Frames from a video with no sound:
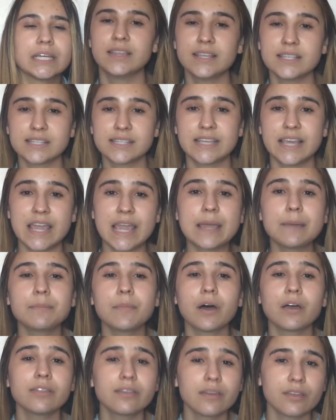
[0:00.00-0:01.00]
This
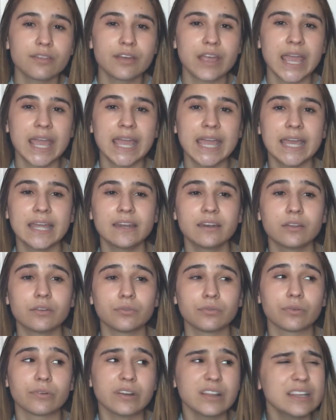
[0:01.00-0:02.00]
game, on the other hand,
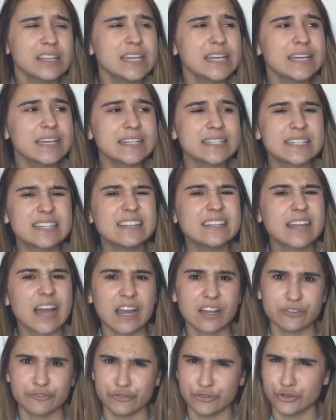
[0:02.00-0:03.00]
really did
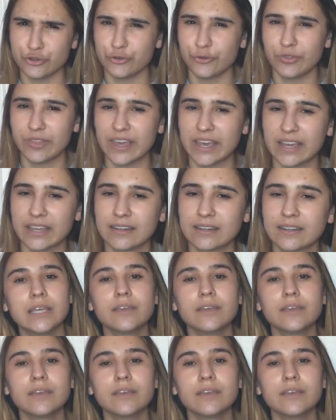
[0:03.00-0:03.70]
not do that.